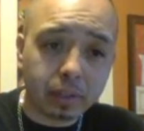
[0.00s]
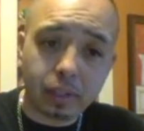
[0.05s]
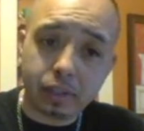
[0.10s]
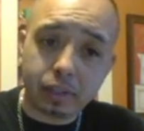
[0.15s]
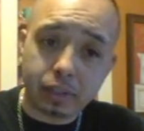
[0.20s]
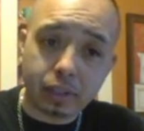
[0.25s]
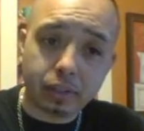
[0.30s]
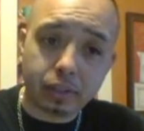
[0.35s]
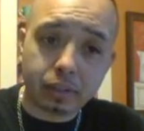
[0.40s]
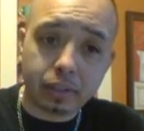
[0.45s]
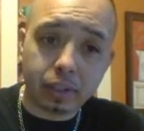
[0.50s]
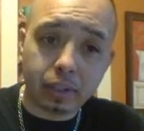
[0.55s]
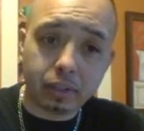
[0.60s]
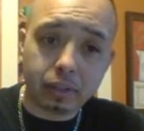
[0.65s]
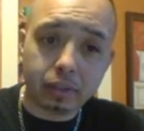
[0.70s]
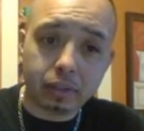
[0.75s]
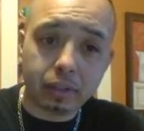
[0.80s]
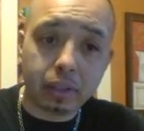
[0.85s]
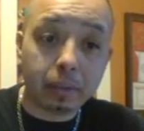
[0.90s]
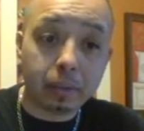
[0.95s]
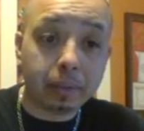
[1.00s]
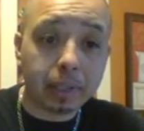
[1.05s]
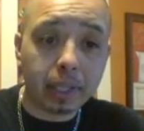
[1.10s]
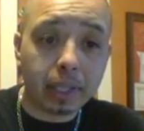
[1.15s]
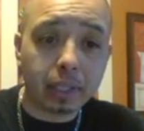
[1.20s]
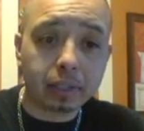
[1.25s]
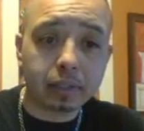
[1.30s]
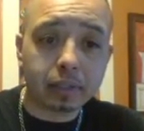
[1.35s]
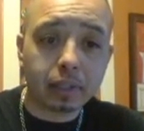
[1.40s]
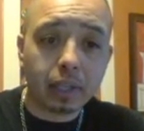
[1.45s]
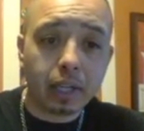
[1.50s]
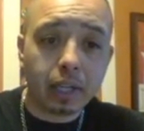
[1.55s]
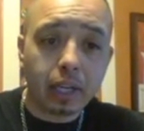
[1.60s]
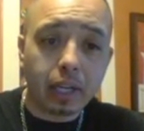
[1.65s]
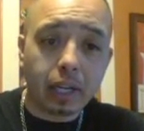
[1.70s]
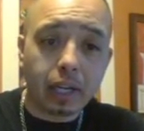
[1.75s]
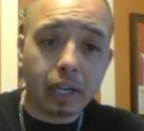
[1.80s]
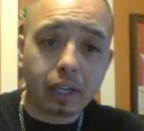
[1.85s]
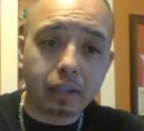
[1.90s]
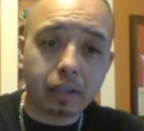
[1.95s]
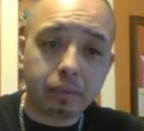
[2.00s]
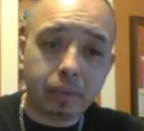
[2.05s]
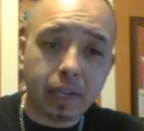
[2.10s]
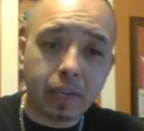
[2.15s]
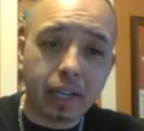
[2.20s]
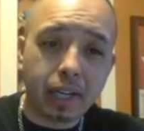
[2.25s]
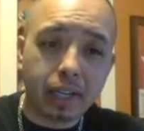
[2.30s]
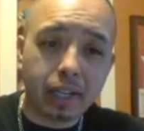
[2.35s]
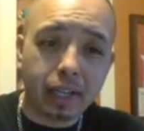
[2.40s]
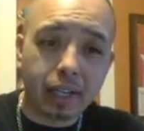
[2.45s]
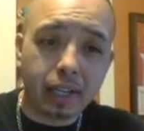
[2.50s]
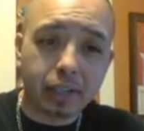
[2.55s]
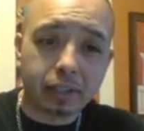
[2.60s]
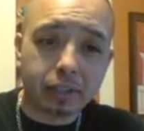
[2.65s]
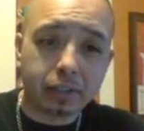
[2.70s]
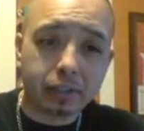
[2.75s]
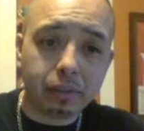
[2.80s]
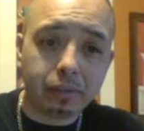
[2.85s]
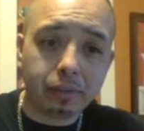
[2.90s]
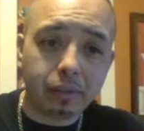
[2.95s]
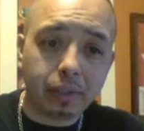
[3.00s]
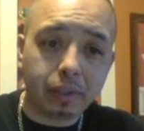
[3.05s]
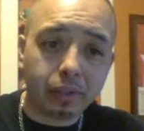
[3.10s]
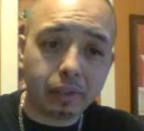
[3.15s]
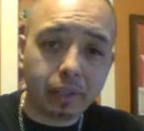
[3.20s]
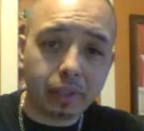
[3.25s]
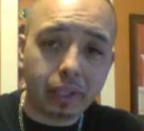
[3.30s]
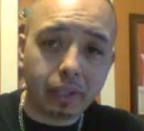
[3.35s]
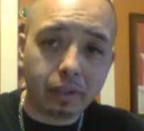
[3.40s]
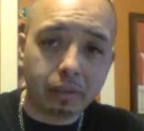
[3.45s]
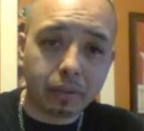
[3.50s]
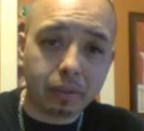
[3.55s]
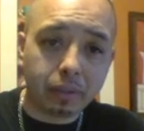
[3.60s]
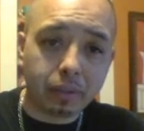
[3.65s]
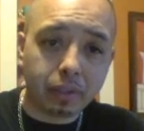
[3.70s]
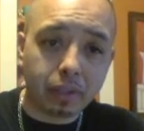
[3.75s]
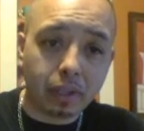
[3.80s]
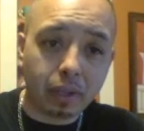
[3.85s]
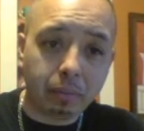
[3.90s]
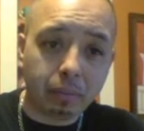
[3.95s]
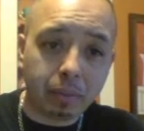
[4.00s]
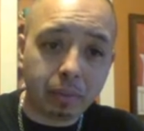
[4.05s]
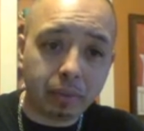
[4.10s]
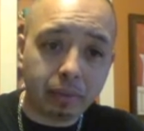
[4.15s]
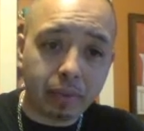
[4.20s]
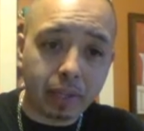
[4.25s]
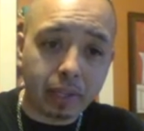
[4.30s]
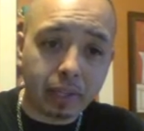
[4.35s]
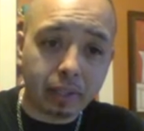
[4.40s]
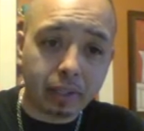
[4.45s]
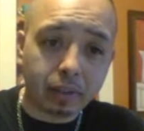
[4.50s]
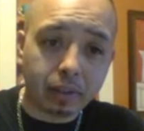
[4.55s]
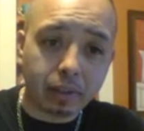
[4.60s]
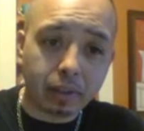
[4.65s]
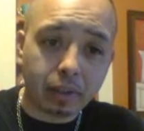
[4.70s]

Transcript: That sounds nuts. Yeah, but yes, and I can actually do a video later with a Bufang